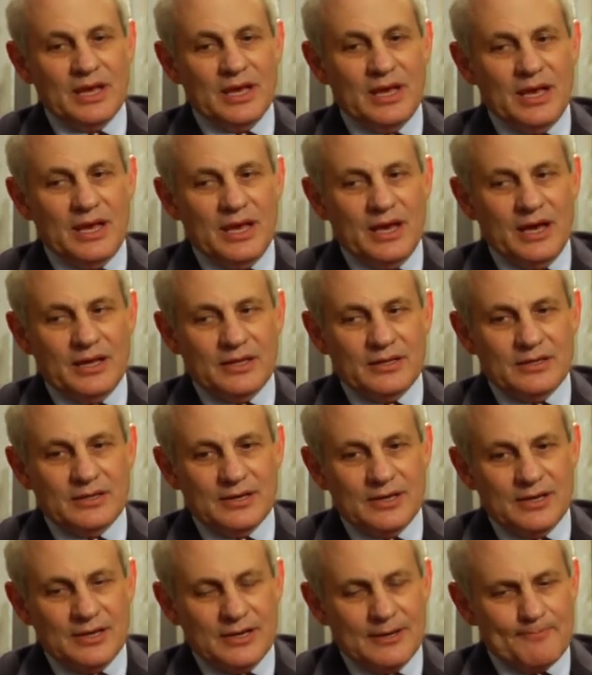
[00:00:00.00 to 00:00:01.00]
And
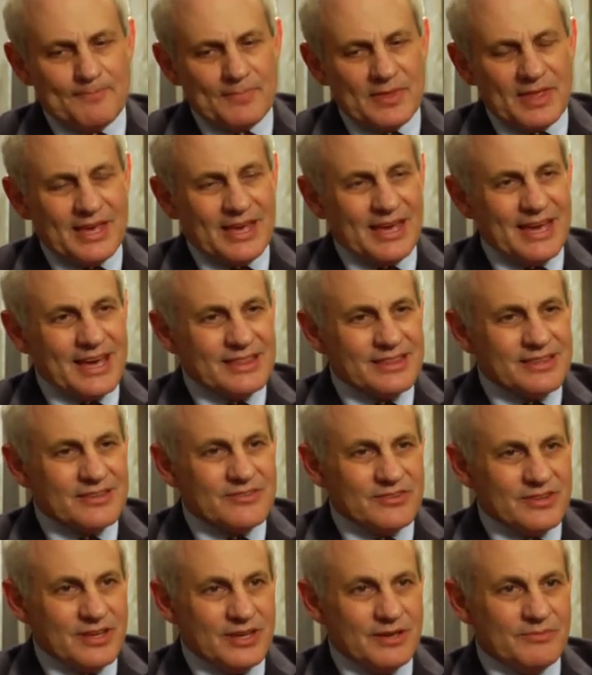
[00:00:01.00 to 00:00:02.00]
um, at the
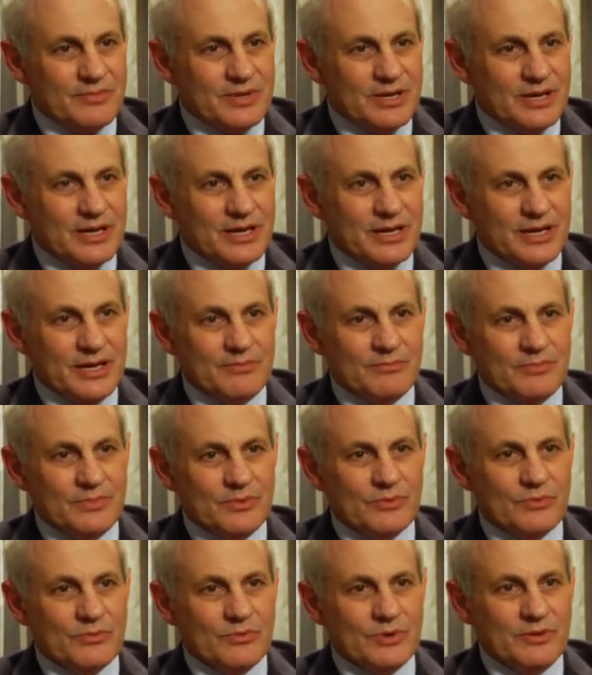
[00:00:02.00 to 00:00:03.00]
same time,
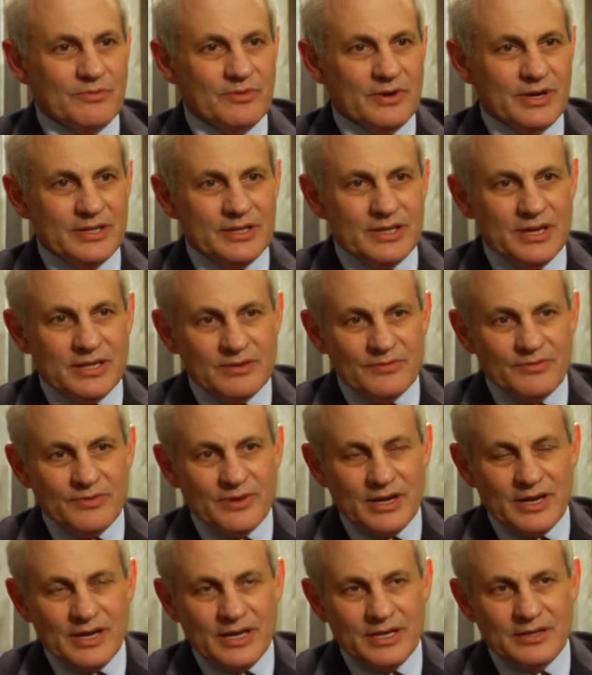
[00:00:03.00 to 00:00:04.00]
we've
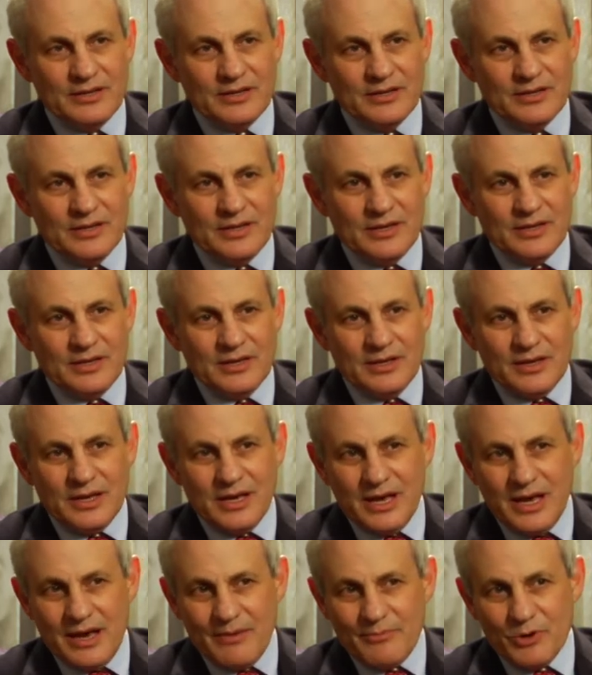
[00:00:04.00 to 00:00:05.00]
identified
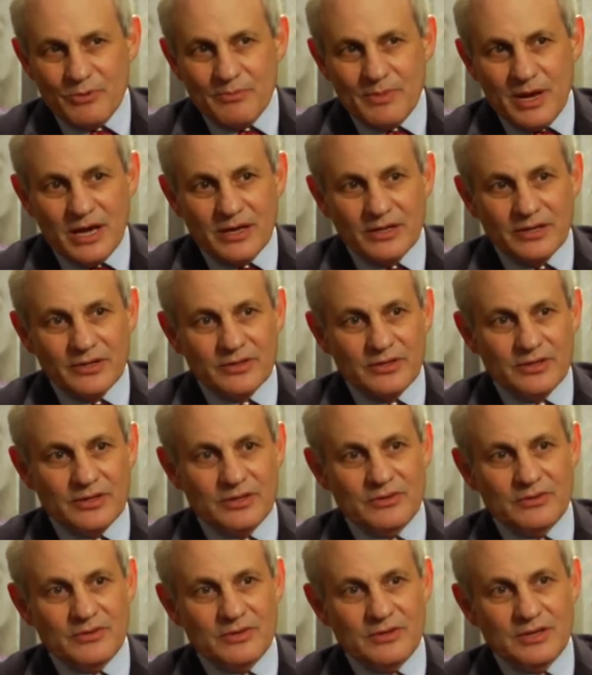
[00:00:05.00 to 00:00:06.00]

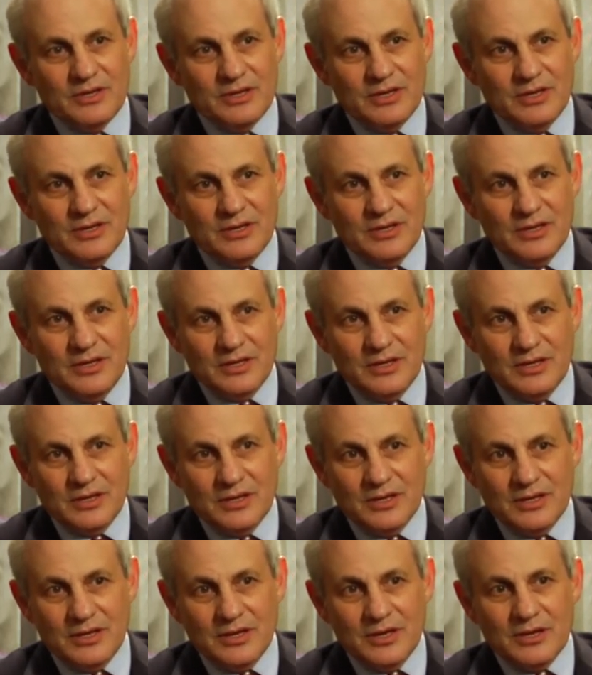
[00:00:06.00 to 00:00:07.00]
abnormalities in the
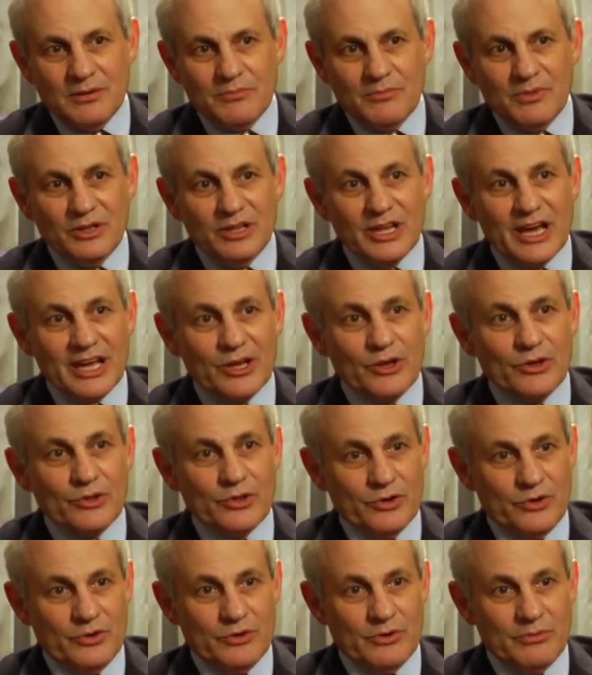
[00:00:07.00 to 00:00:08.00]

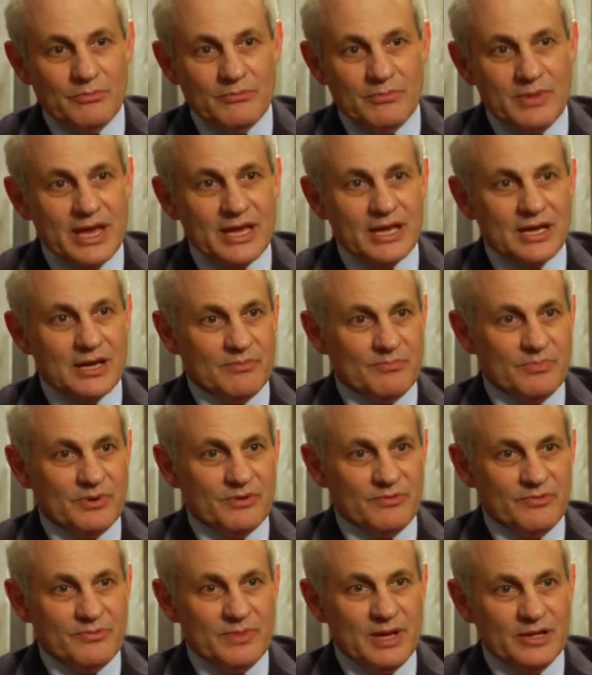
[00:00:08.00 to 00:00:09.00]
molecular makeup
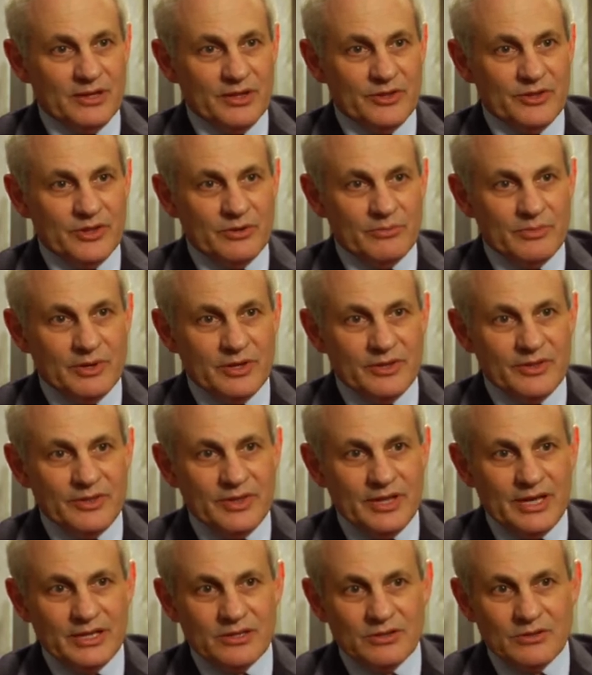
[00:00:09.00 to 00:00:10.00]
of melanoma
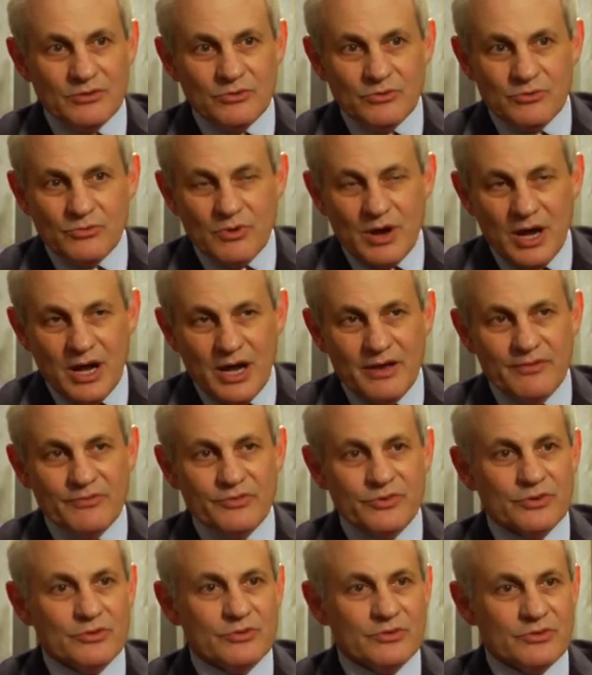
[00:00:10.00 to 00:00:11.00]
that drive
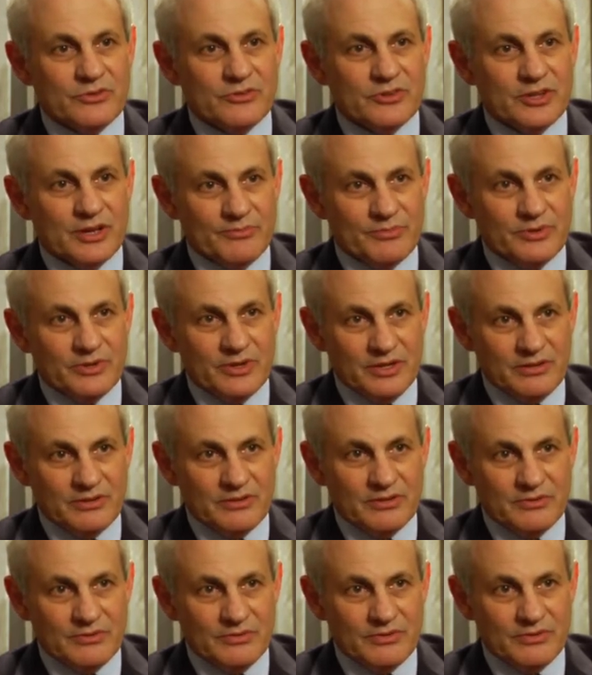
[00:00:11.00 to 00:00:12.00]
certain subsets
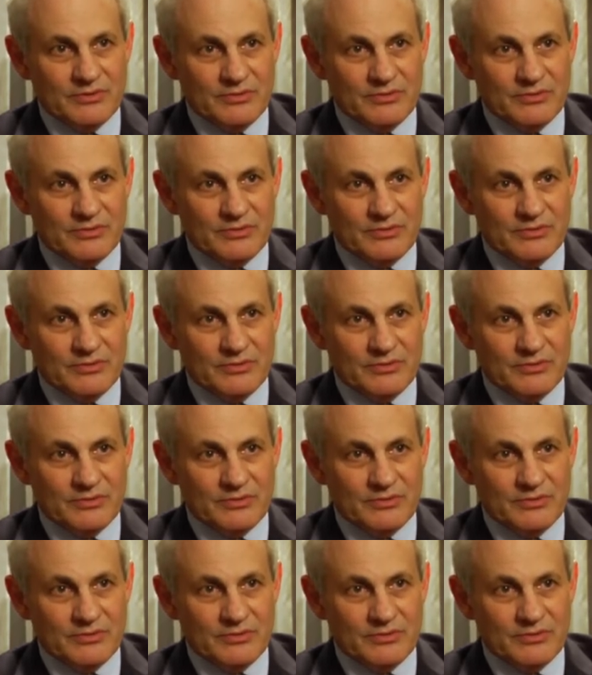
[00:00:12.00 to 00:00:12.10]
of